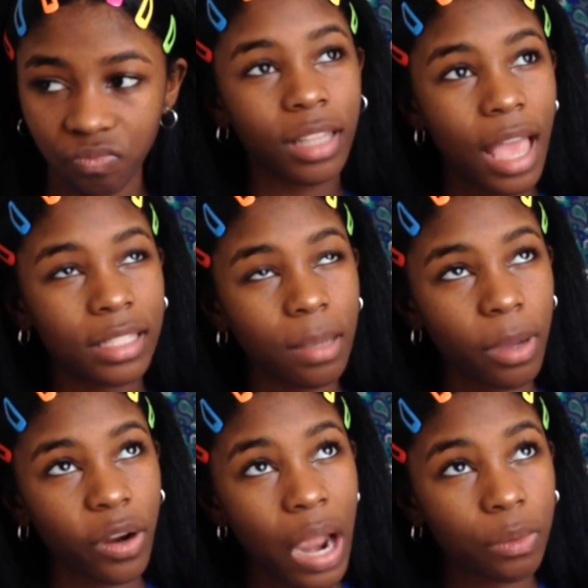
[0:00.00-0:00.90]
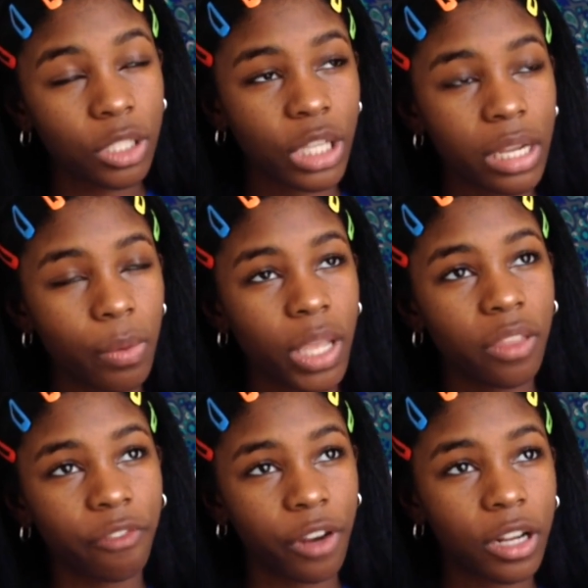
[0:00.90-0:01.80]
Last time I cried was January
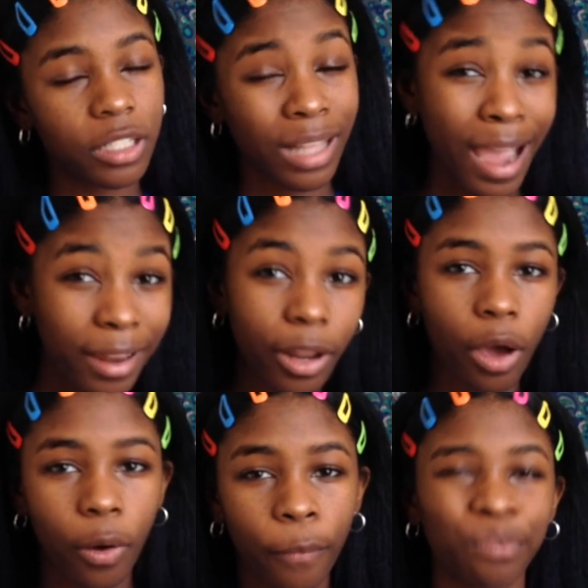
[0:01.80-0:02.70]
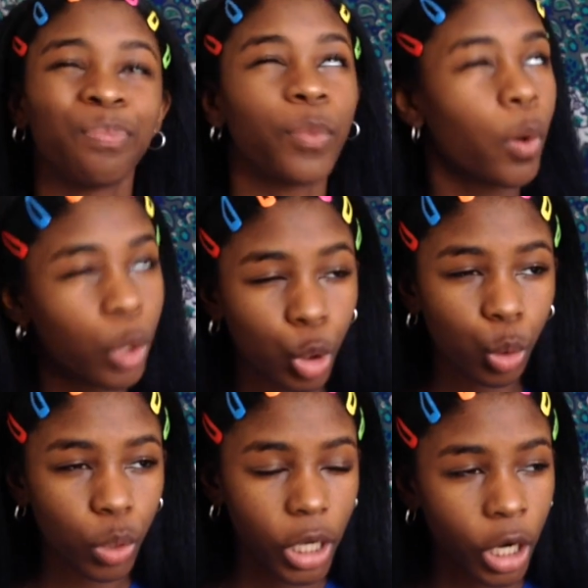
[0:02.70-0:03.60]
the 1st, I know, on a
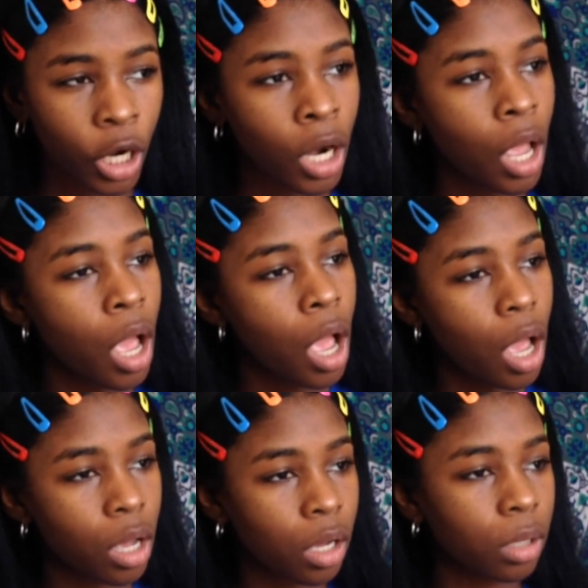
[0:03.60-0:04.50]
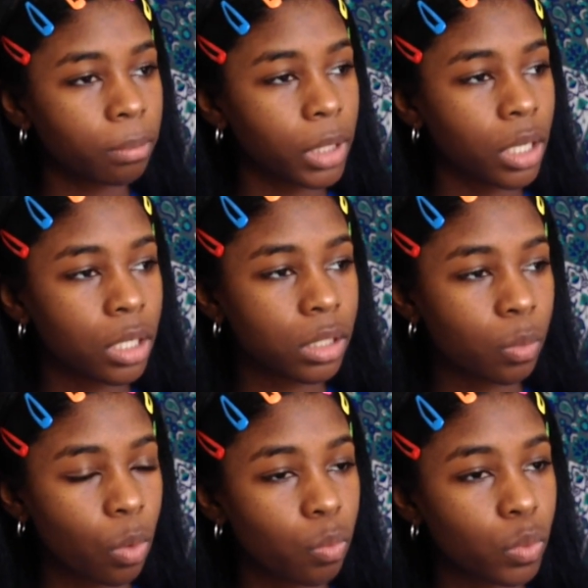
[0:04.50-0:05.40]
new year, because
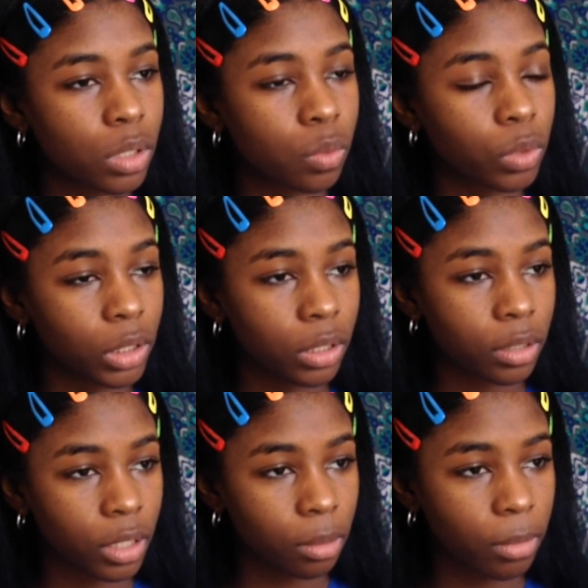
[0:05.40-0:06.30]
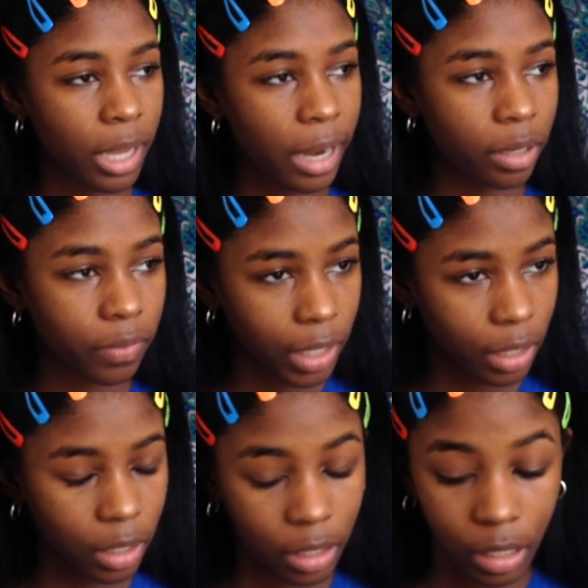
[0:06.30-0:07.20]
someone was really getting me
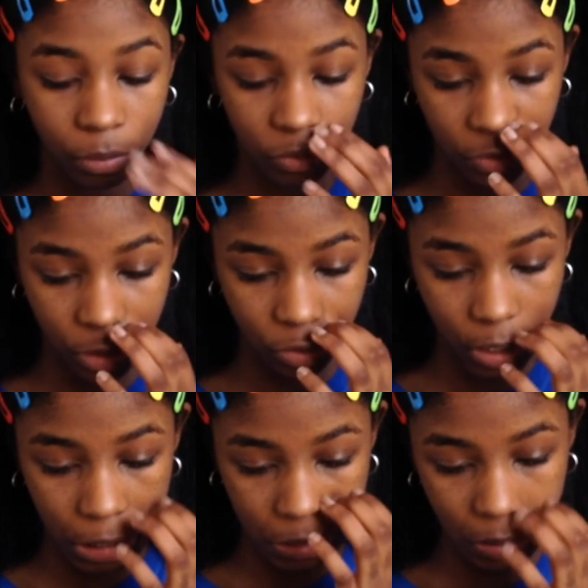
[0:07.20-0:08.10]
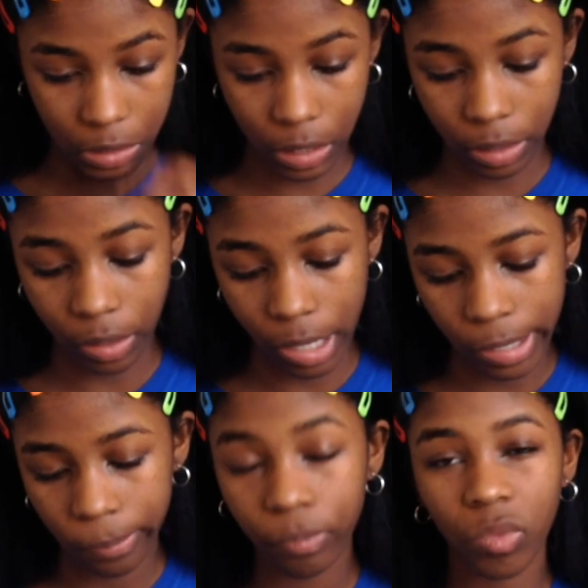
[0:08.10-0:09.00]
aggravated and I was frustrated, so I started
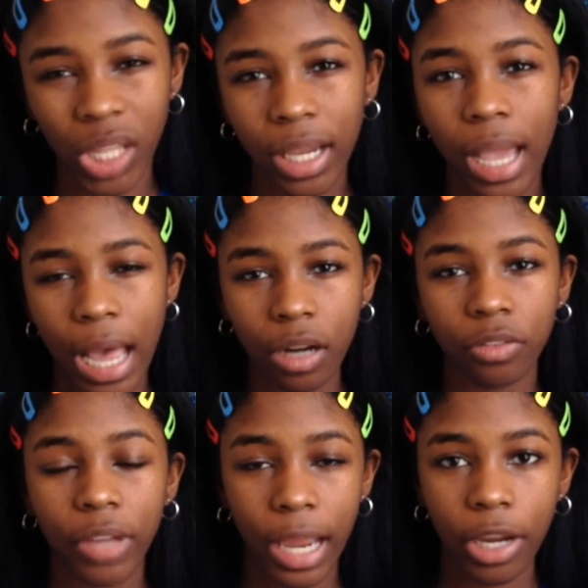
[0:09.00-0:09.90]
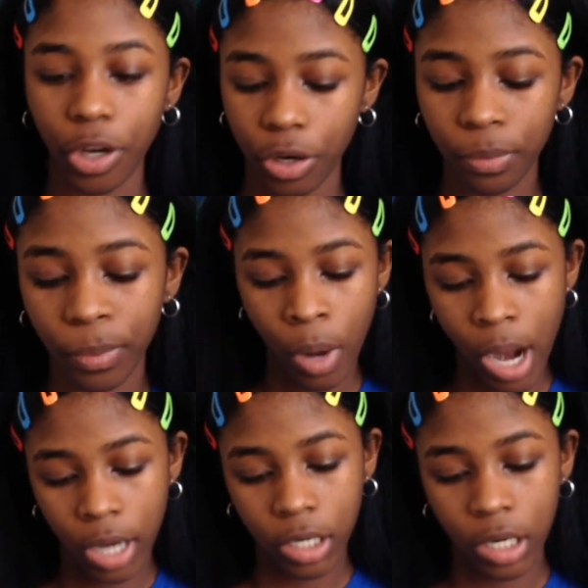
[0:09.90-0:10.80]
crying, like out of anger.
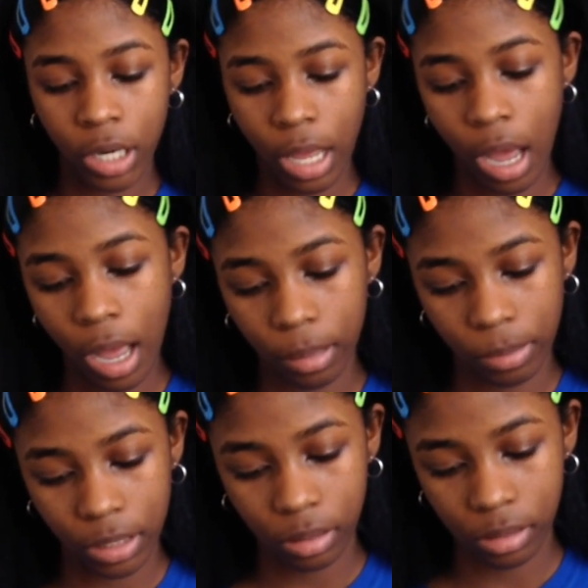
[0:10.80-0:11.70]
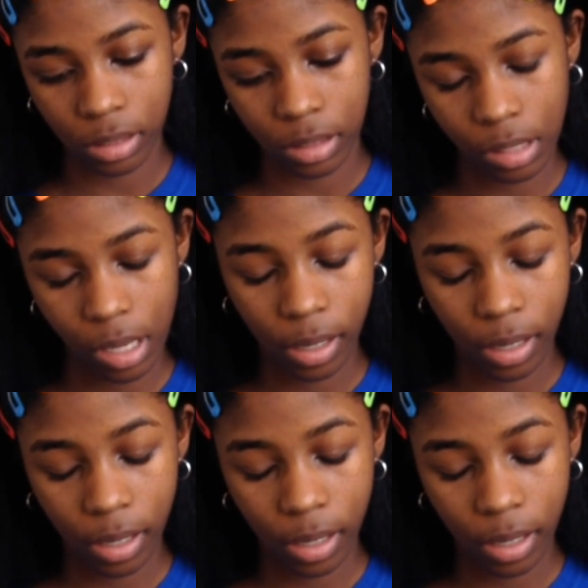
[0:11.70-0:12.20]
What are your hobbies?